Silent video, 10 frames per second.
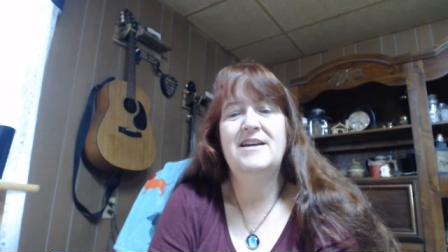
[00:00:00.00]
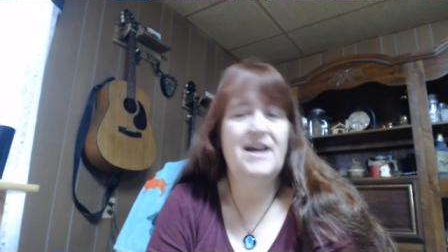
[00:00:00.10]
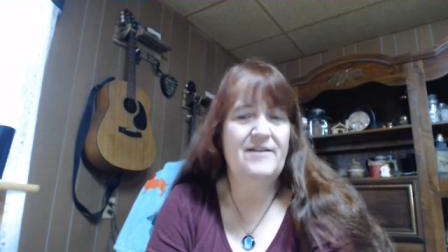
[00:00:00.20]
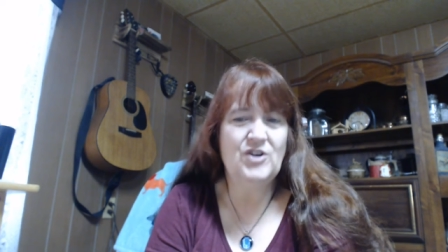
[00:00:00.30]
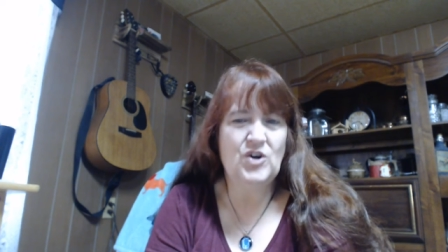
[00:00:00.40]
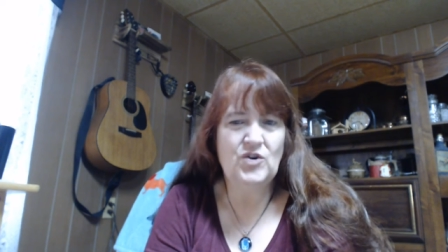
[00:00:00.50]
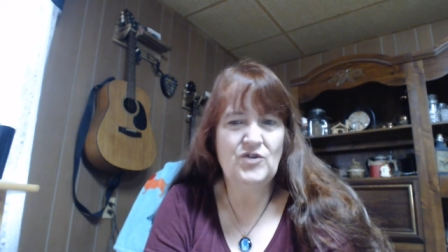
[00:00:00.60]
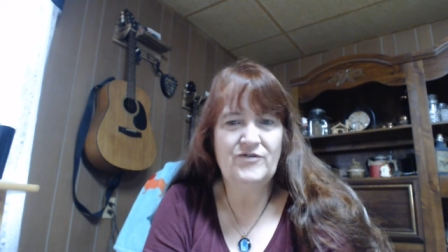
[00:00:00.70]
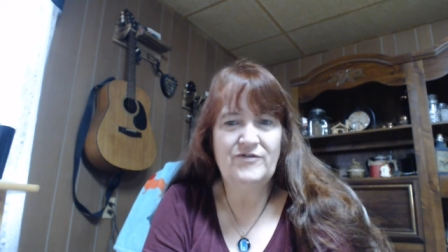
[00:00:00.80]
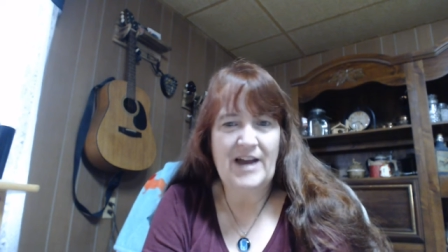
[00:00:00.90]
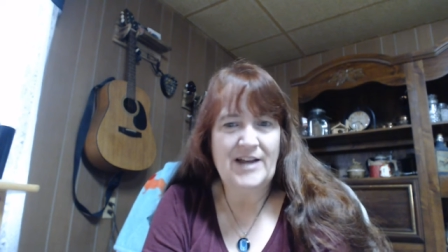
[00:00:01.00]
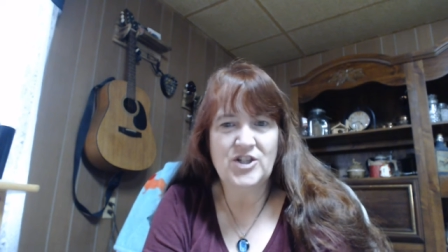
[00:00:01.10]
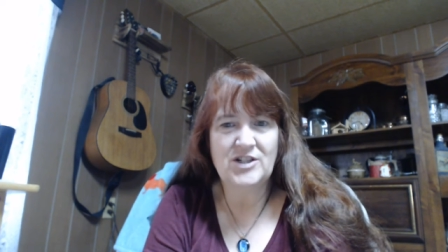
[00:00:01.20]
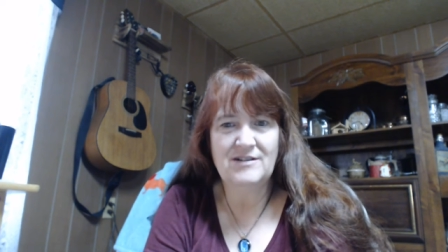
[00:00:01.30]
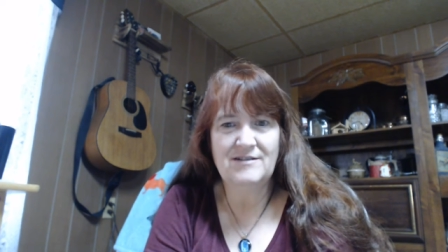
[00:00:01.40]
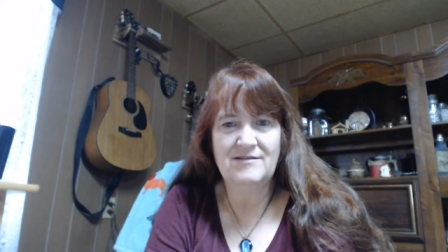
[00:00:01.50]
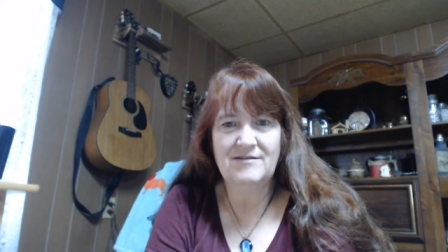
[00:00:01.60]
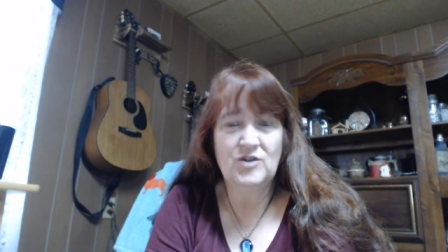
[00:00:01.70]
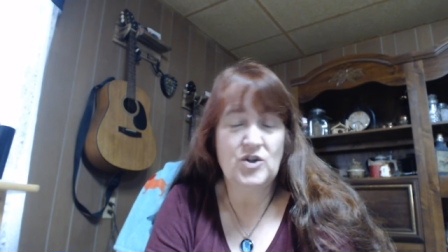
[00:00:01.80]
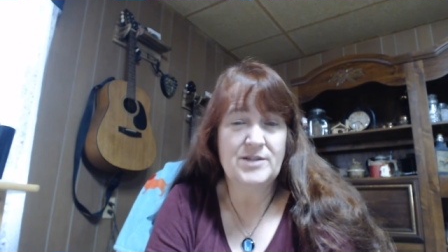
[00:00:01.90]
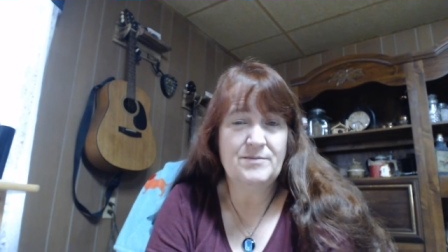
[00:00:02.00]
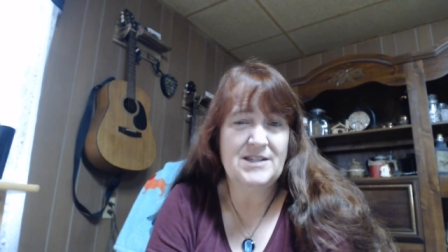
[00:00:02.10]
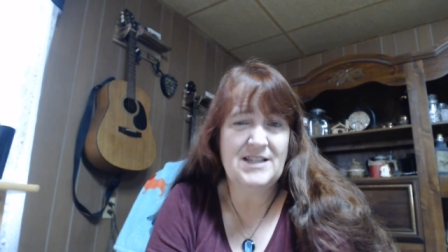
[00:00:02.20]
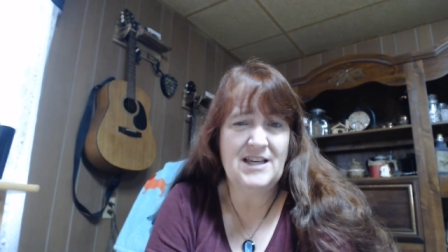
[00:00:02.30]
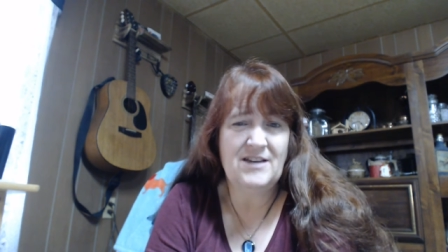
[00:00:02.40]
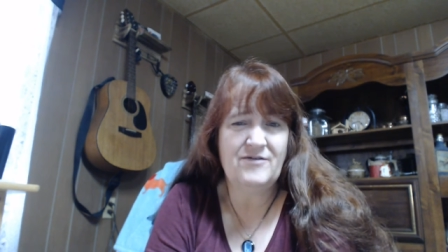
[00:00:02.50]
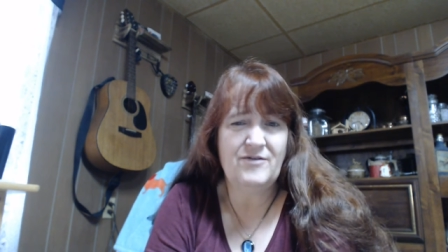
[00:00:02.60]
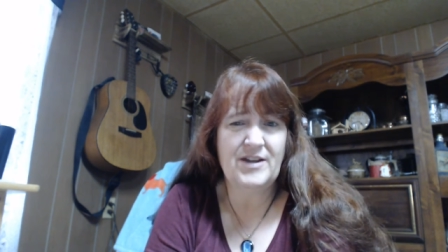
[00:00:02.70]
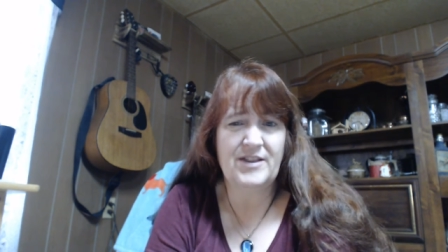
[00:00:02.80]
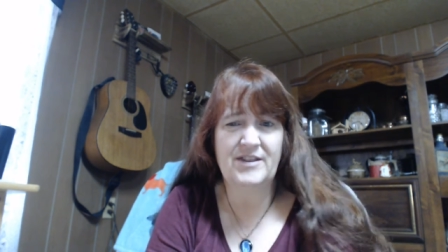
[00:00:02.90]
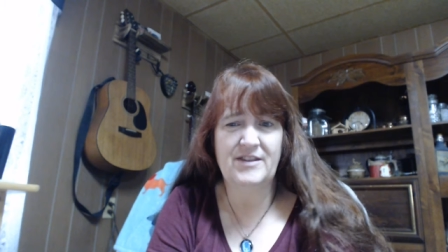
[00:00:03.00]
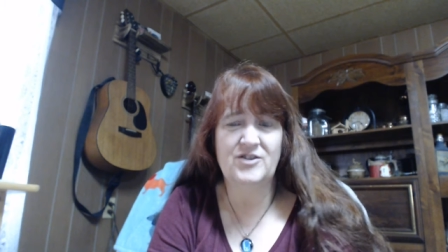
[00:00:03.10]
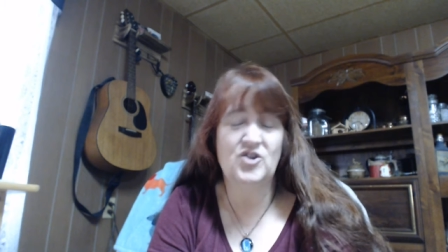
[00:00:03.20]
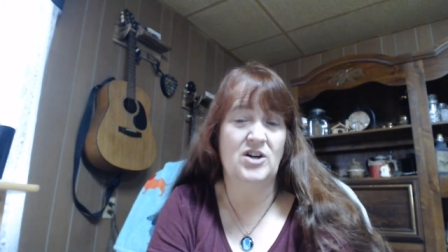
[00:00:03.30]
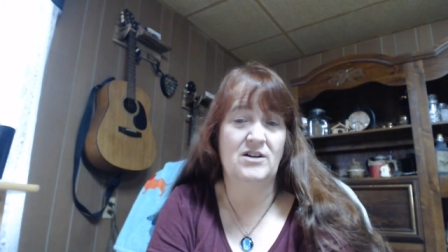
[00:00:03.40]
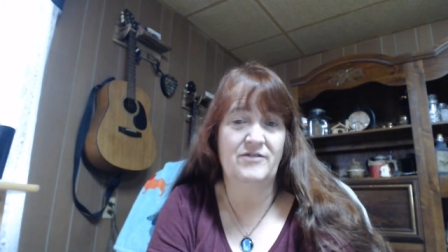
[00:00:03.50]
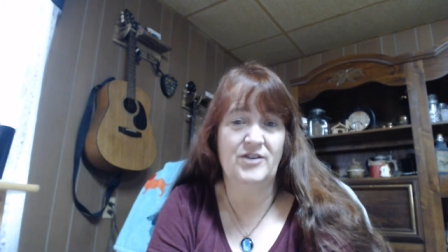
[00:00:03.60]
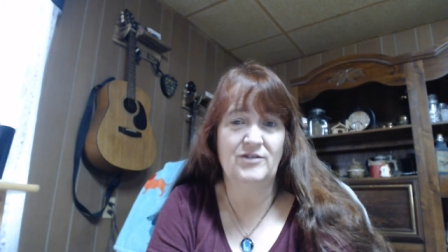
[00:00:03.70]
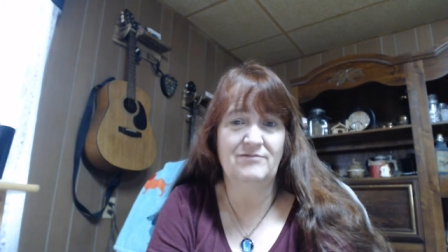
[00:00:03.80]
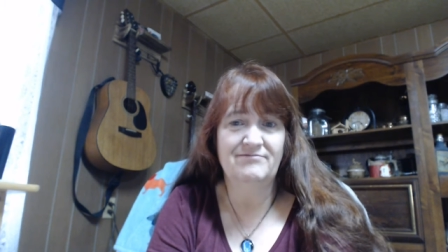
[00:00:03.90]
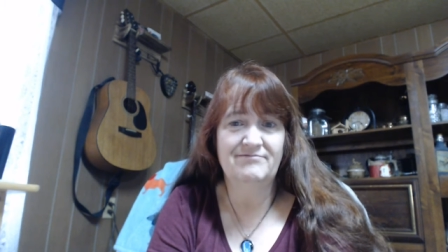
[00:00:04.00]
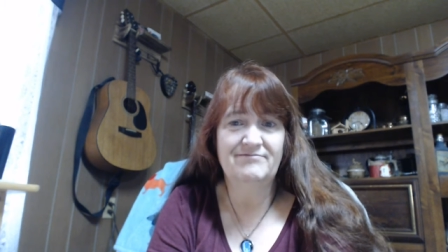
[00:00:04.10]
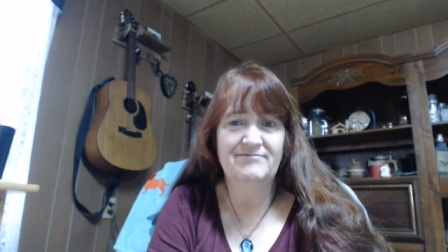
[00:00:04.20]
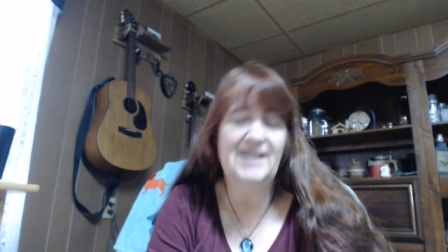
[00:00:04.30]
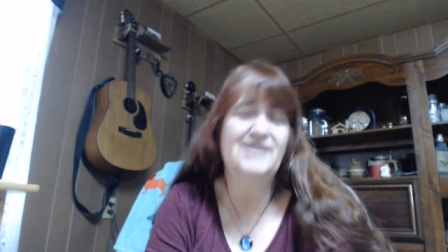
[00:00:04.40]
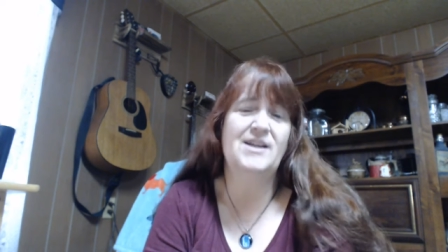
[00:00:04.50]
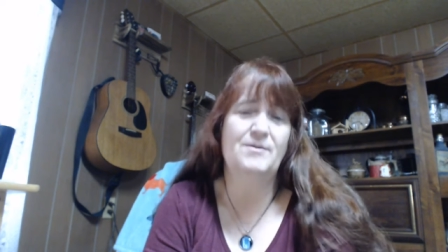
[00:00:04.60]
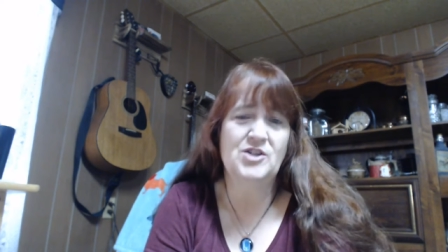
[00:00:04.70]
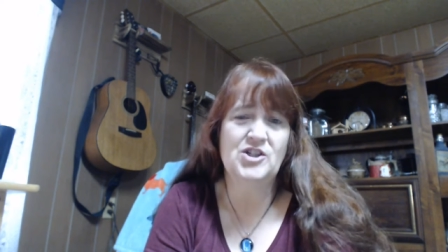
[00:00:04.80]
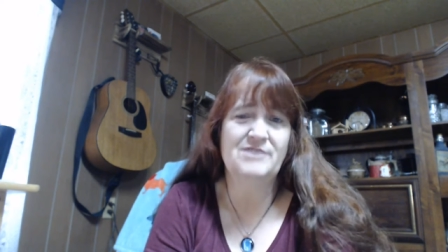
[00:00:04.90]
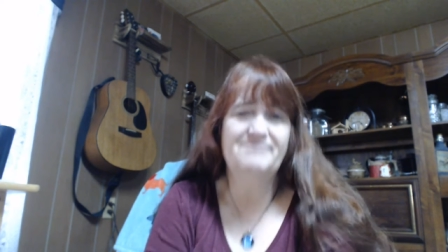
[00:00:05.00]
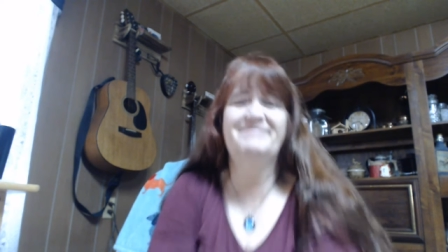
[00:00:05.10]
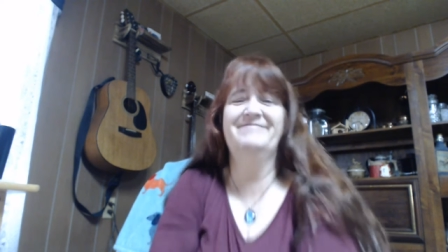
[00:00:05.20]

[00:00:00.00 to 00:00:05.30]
have an old fashioned Christmas Eve with junk food and sandwiches.